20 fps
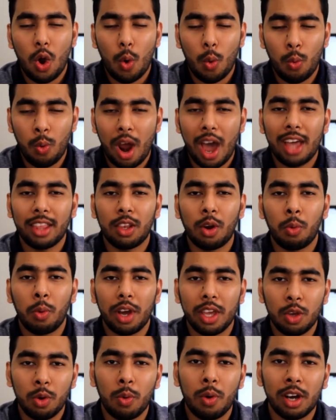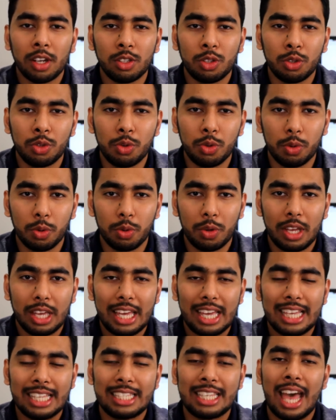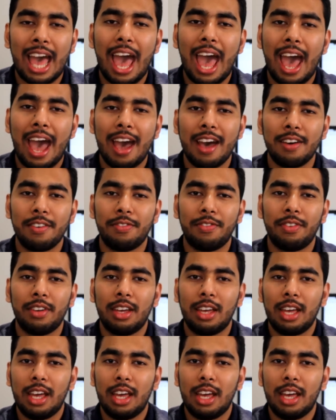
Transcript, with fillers: Rather, what you want to do is have